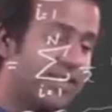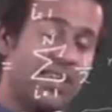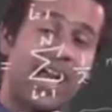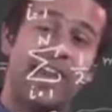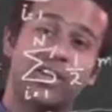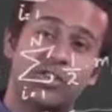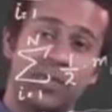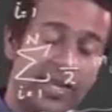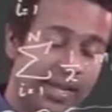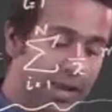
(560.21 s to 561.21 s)
this is angular
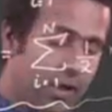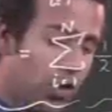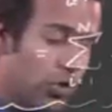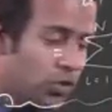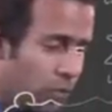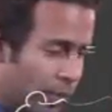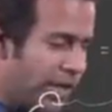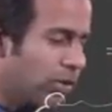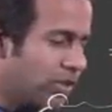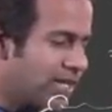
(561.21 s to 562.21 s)
speed. So we
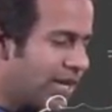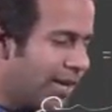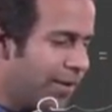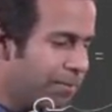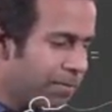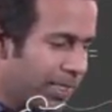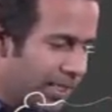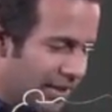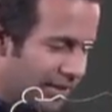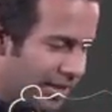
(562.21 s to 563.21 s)
could say
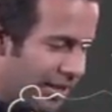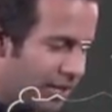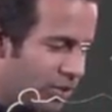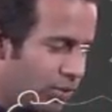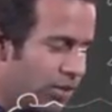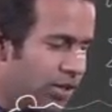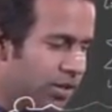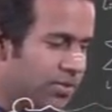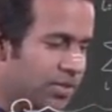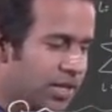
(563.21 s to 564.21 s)
that these two
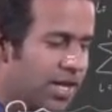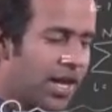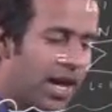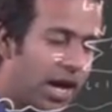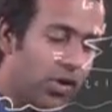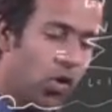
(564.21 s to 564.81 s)
terms are